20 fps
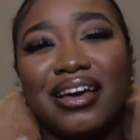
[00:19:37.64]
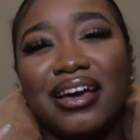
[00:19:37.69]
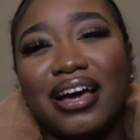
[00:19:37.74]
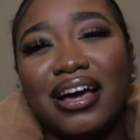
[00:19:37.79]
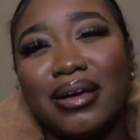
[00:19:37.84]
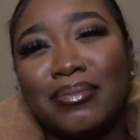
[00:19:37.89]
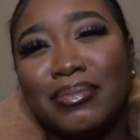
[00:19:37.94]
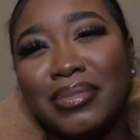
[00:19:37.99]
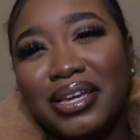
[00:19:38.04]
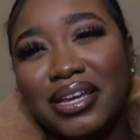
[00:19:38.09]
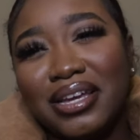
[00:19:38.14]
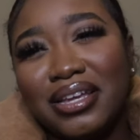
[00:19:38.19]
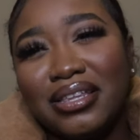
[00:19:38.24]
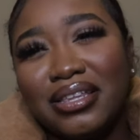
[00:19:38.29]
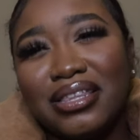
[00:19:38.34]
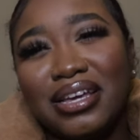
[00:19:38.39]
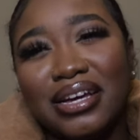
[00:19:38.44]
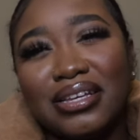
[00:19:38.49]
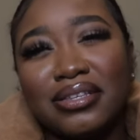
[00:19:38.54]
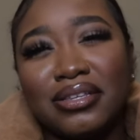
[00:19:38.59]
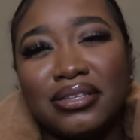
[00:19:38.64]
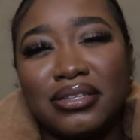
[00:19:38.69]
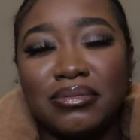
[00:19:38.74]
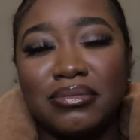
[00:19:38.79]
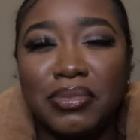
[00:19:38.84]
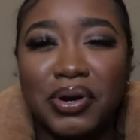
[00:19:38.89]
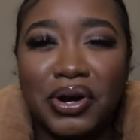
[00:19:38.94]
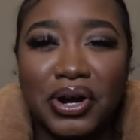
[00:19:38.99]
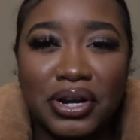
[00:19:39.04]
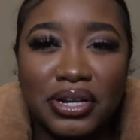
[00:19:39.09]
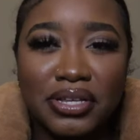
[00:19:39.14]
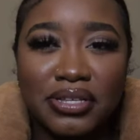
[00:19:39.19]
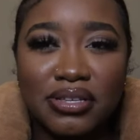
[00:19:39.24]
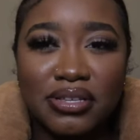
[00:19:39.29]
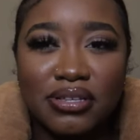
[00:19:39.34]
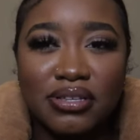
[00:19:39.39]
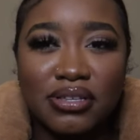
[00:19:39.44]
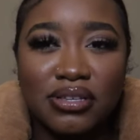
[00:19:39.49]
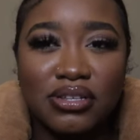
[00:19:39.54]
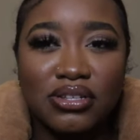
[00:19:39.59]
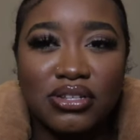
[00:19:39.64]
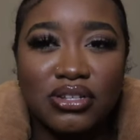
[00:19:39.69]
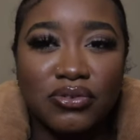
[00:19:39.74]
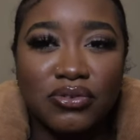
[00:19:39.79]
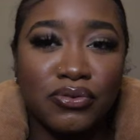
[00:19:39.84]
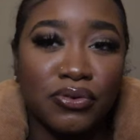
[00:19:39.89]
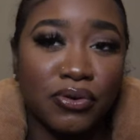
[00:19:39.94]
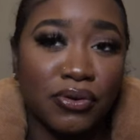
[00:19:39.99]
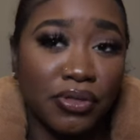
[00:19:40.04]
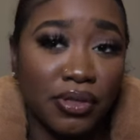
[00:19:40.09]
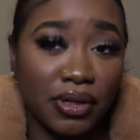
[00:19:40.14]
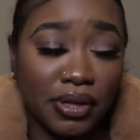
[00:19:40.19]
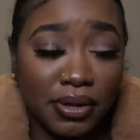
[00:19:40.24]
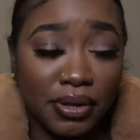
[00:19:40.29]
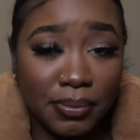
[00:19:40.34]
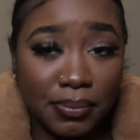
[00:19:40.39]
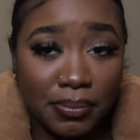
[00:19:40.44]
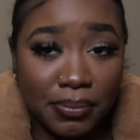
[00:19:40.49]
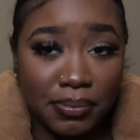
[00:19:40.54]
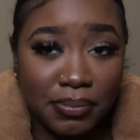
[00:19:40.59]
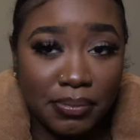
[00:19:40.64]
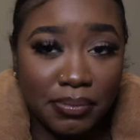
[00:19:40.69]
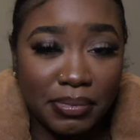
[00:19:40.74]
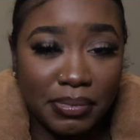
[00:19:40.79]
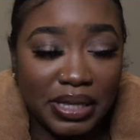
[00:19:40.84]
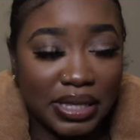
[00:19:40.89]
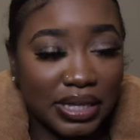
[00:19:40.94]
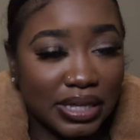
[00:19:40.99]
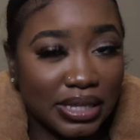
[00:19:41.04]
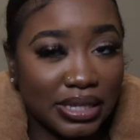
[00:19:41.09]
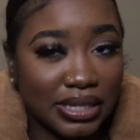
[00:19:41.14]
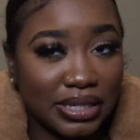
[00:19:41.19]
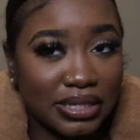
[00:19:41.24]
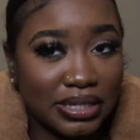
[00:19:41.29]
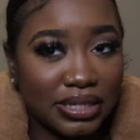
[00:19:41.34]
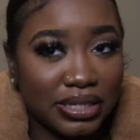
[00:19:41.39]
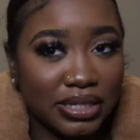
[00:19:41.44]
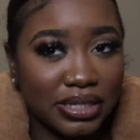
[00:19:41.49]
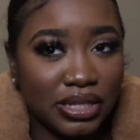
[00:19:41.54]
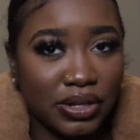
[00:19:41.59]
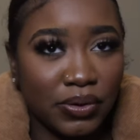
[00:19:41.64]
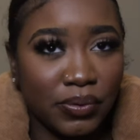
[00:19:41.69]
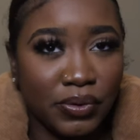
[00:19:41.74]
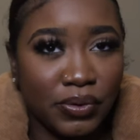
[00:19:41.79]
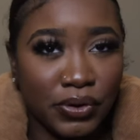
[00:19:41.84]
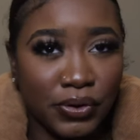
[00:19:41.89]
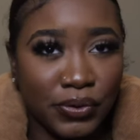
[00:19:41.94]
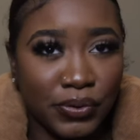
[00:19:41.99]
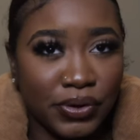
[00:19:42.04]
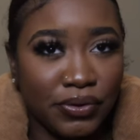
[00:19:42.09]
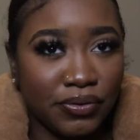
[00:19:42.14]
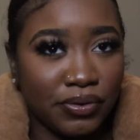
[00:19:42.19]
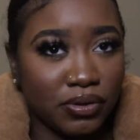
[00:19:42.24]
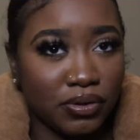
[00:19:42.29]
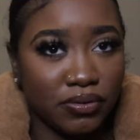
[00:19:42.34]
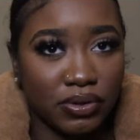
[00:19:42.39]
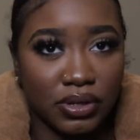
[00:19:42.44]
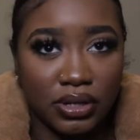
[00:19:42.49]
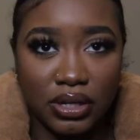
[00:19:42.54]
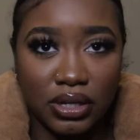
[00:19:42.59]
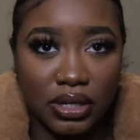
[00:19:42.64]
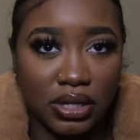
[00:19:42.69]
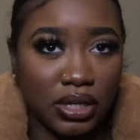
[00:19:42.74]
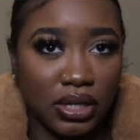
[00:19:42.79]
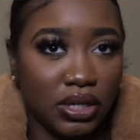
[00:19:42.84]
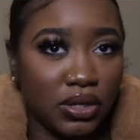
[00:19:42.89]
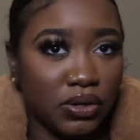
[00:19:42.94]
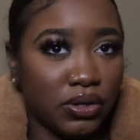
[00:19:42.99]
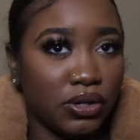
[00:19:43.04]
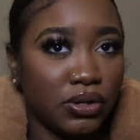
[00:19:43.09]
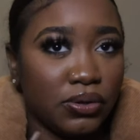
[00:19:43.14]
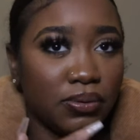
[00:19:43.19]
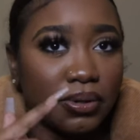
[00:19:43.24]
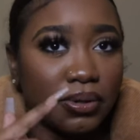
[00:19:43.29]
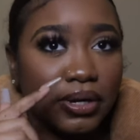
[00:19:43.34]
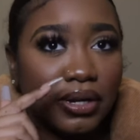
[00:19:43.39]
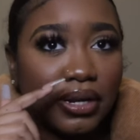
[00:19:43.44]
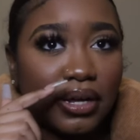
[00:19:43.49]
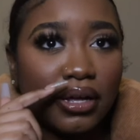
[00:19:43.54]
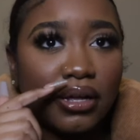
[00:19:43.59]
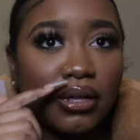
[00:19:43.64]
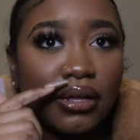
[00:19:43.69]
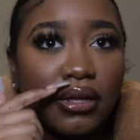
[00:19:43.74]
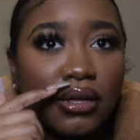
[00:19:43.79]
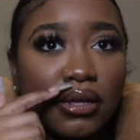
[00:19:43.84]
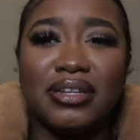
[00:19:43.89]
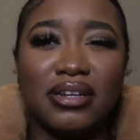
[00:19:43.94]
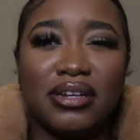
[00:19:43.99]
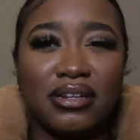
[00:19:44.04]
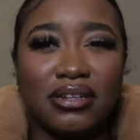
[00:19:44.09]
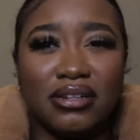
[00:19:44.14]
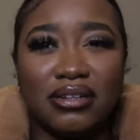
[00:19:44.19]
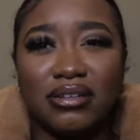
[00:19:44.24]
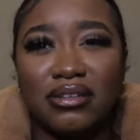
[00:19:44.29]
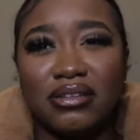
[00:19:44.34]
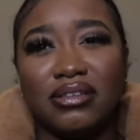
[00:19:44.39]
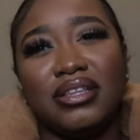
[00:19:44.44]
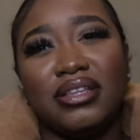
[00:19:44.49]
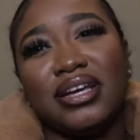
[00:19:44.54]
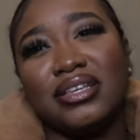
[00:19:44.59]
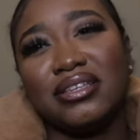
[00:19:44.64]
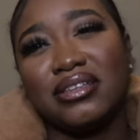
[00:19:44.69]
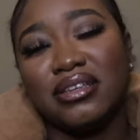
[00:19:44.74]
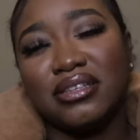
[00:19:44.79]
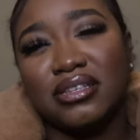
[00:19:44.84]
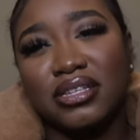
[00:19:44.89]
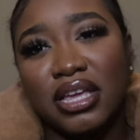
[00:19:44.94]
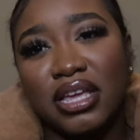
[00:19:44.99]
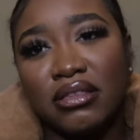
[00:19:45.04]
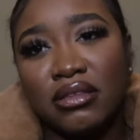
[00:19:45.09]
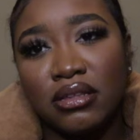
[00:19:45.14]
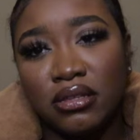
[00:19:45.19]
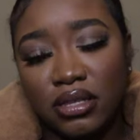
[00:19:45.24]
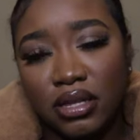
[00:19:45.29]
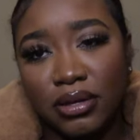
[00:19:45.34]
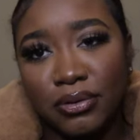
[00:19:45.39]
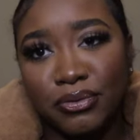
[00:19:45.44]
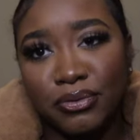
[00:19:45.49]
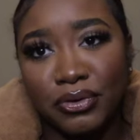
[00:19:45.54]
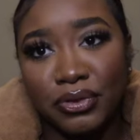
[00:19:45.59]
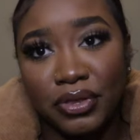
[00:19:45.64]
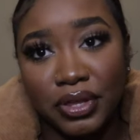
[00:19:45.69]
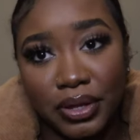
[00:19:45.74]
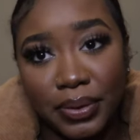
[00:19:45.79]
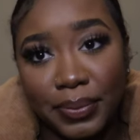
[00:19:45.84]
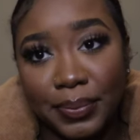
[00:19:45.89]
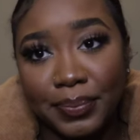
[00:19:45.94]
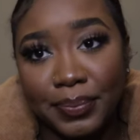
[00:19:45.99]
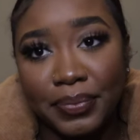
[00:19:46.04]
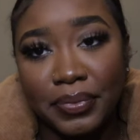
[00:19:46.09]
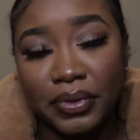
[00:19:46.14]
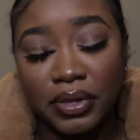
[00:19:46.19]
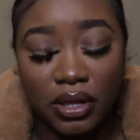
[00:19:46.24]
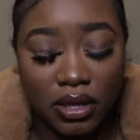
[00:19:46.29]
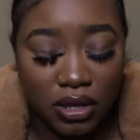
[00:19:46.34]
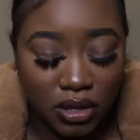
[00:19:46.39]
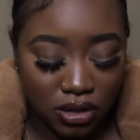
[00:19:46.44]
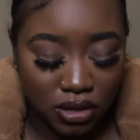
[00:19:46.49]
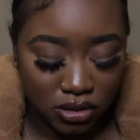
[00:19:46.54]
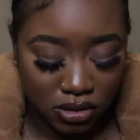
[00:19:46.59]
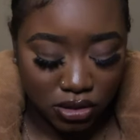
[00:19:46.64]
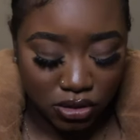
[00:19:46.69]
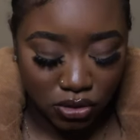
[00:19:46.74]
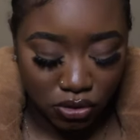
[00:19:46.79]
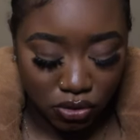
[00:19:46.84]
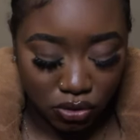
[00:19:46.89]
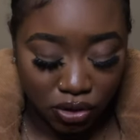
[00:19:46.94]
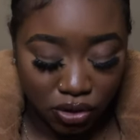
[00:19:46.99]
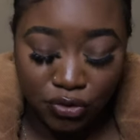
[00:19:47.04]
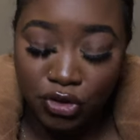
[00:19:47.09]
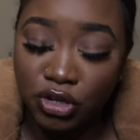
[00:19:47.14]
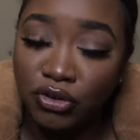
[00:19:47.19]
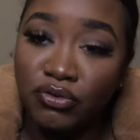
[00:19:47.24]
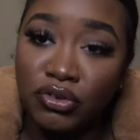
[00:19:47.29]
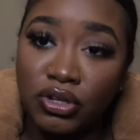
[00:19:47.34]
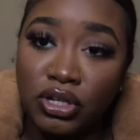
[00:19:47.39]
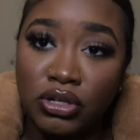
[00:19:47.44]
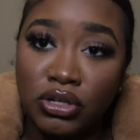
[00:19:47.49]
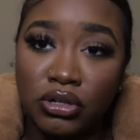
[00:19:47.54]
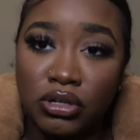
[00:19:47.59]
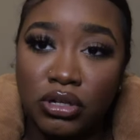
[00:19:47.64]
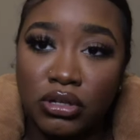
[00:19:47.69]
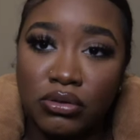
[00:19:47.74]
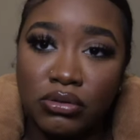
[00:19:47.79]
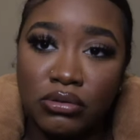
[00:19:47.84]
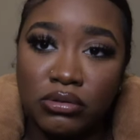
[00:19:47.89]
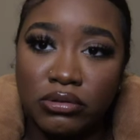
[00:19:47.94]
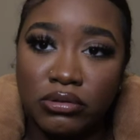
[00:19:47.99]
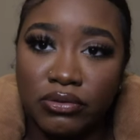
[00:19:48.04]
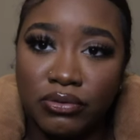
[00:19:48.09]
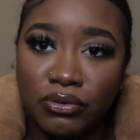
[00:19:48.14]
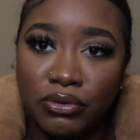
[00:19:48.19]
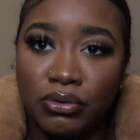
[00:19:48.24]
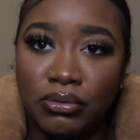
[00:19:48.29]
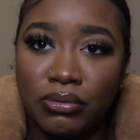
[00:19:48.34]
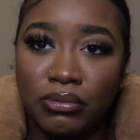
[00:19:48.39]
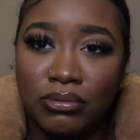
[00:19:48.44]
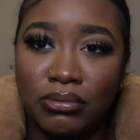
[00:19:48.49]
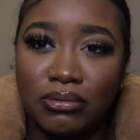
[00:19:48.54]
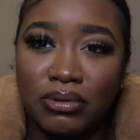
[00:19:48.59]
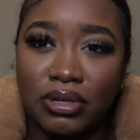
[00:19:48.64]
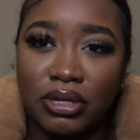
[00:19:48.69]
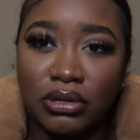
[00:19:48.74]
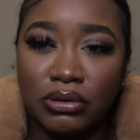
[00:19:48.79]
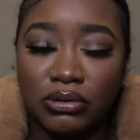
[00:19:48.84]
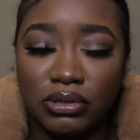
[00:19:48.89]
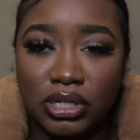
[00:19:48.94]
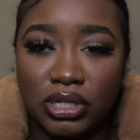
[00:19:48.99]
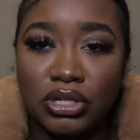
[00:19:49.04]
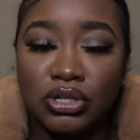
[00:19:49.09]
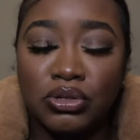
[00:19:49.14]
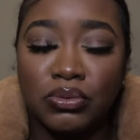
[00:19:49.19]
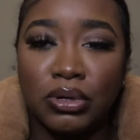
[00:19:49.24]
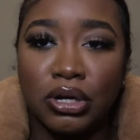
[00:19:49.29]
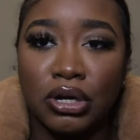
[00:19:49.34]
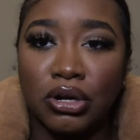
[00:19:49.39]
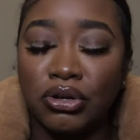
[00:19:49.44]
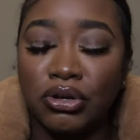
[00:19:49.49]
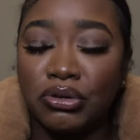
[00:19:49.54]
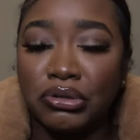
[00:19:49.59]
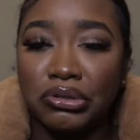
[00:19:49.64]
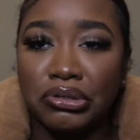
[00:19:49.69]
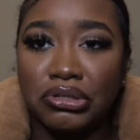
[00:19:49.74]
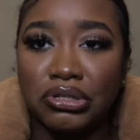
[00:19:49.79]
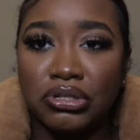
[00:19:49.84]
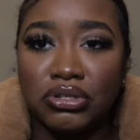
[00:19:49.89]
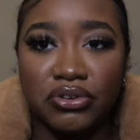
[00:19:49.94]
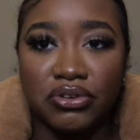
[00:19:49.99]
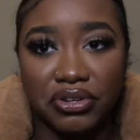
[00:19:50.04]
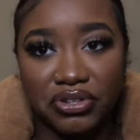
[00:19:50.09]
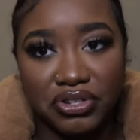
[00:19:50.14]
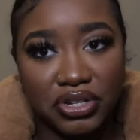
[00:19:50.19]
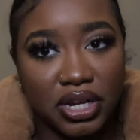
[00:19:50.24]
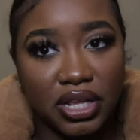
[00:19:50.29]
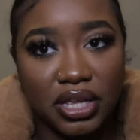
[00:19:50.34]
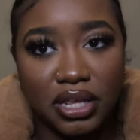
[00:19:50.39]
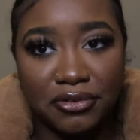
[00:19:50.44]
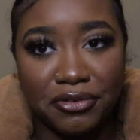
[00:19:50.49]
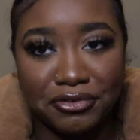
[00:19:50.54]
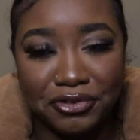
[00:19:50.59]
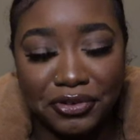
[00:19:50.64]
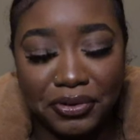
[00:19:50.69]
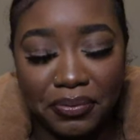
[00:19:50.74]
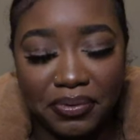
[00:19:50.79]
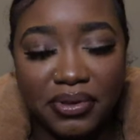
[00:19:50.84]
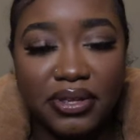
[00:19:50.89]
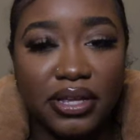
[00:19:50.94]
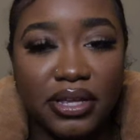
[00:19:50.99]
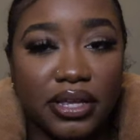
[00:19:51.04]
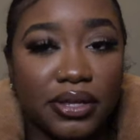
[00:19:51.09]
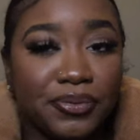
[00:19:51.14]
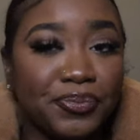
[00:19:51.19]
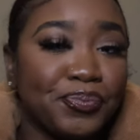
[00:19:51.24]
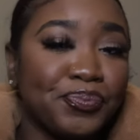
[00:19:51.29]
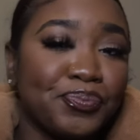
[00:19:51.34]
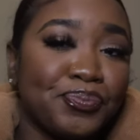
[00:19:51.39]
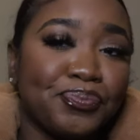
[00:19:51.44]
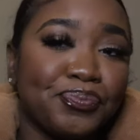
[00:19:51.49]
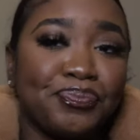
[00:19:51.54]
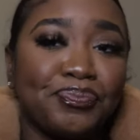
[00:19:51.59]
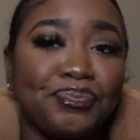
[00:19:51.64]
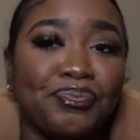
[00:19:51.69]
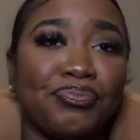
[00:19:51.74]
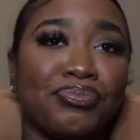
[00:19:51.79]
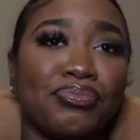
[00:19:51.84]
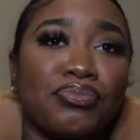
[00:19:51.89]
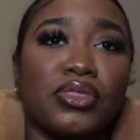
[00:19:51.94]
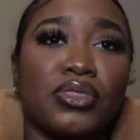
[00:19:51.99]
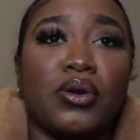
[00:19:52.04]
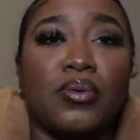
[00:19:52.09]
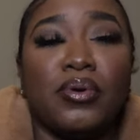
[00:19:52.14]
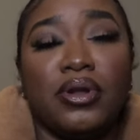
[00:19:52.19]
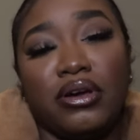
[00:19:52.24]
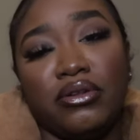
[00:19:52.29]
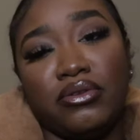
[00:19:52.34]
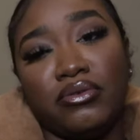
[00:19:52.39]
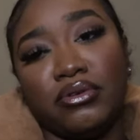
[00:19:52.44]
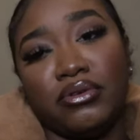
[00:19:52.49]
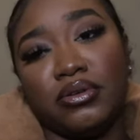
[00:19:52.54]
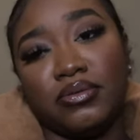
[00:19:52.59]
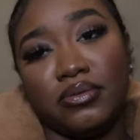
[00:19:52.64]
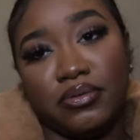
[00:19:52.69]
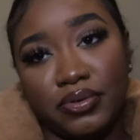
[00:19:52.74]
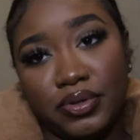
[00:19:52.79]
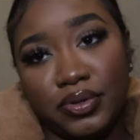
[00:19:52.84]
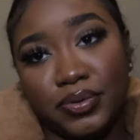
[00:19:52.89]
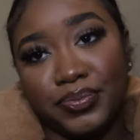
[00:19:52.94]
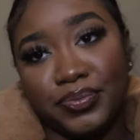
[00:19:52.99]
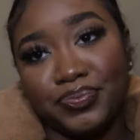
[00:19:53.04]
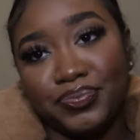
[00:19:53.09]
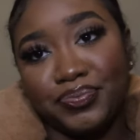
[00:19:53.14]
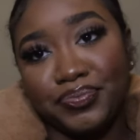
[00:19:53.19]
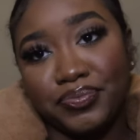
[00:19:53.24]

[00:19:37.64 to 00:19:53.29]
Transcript: i mean that's the smartest decision for them because they'll know if you're really gonna do it or not They're, that's a safety thing for them to know if you're really gonna do the review like you said you were or you're gonna just try to try to get a free week without doing a review